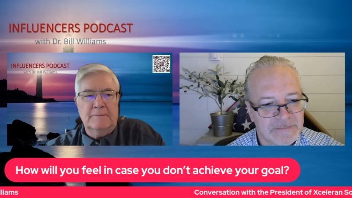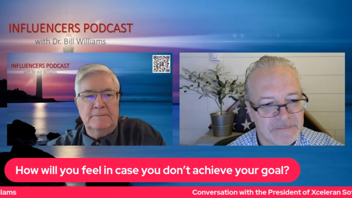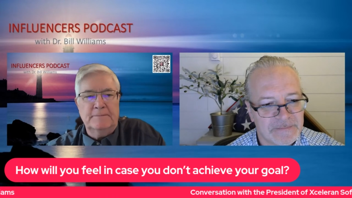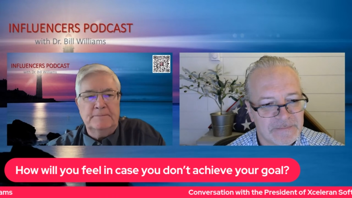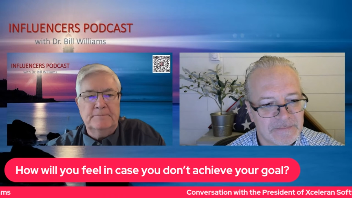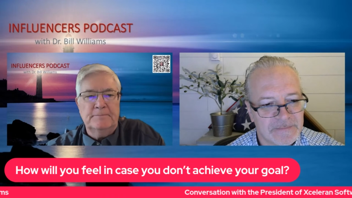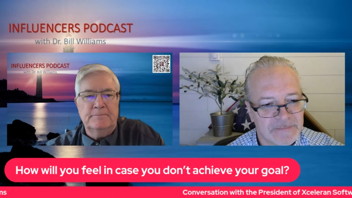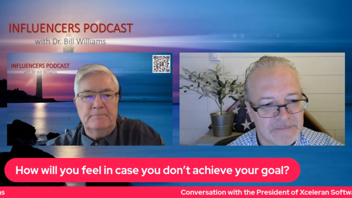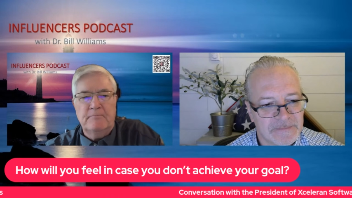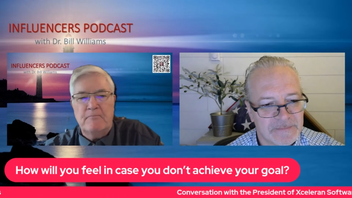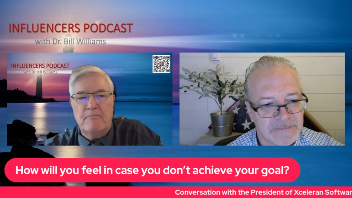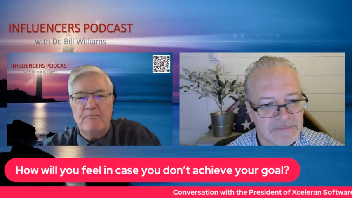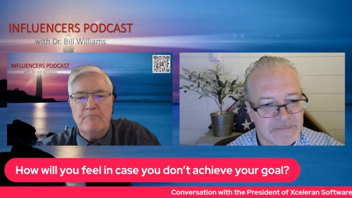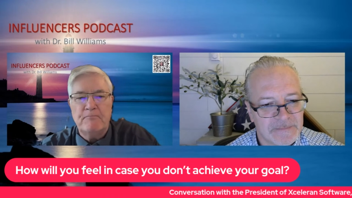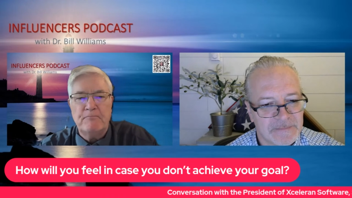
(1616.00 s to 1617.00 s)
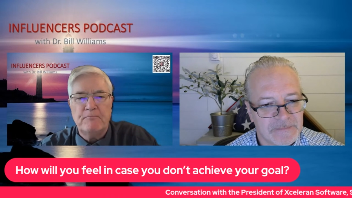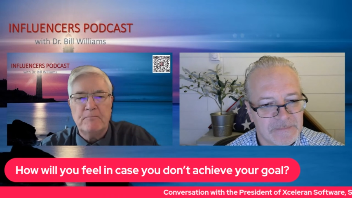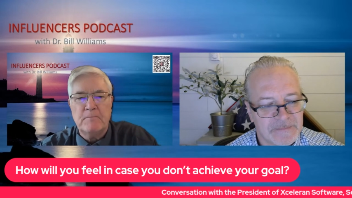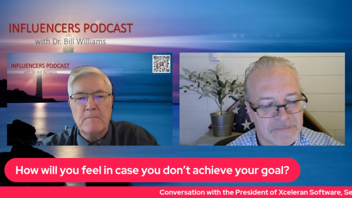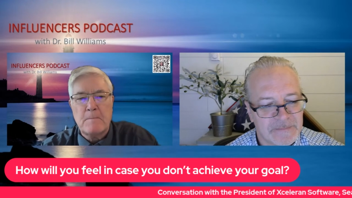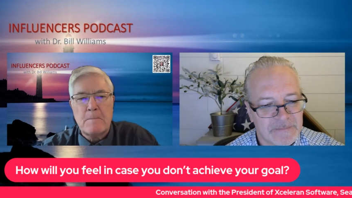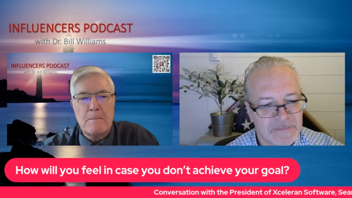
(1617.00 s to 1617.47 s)

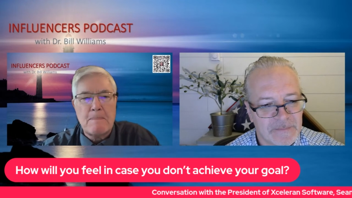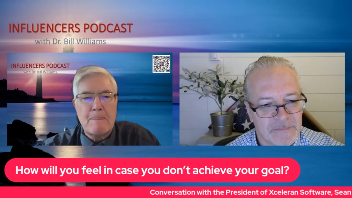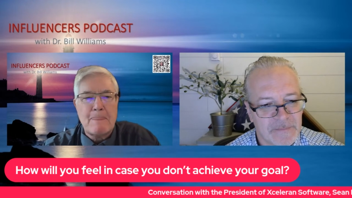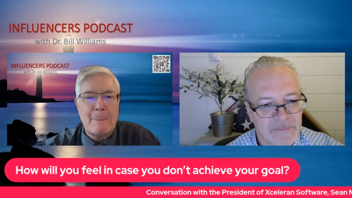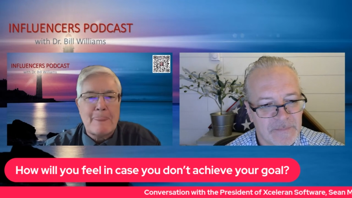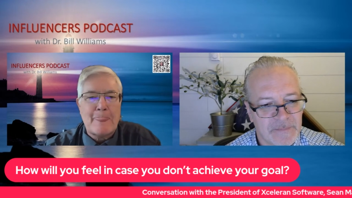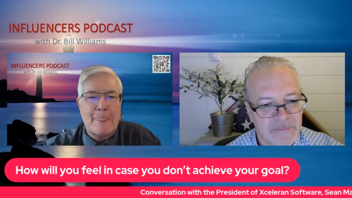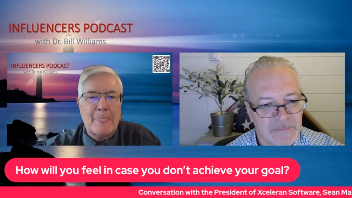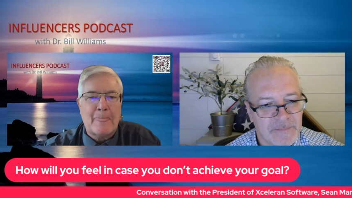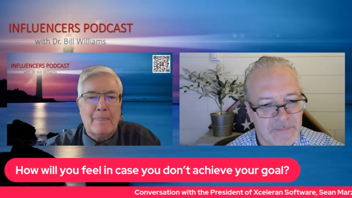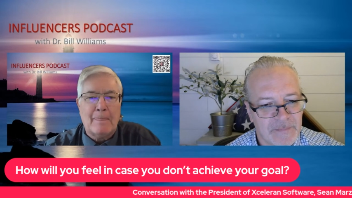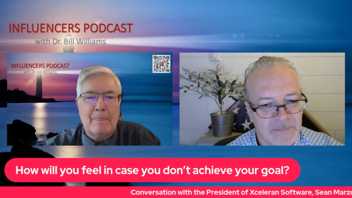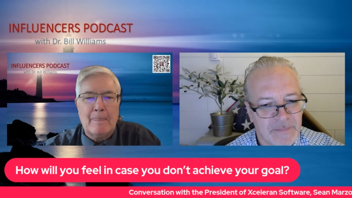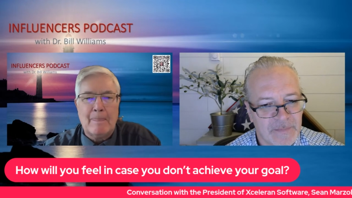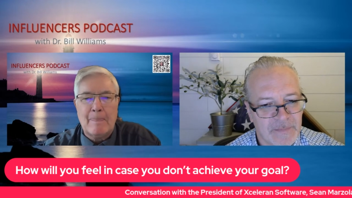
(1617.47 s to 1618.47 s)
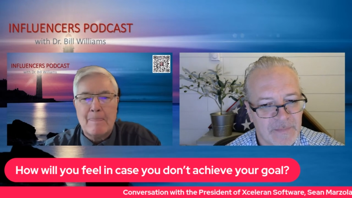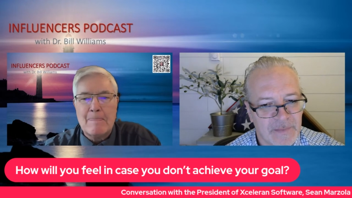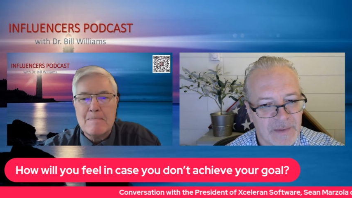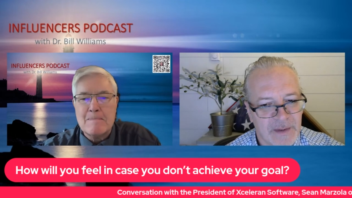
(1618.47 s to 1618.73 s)
[no speech]